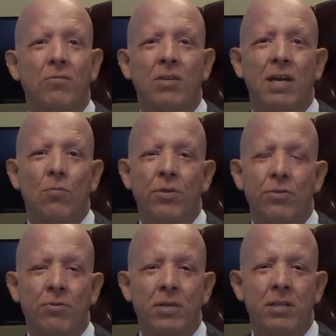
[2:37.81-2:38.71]
Well, at
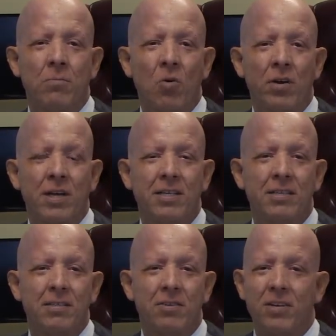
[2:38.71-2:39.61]
1:30 in the
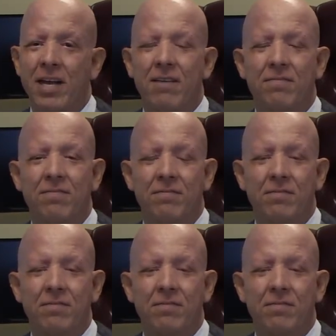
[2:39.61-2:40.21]
morning, you're going to have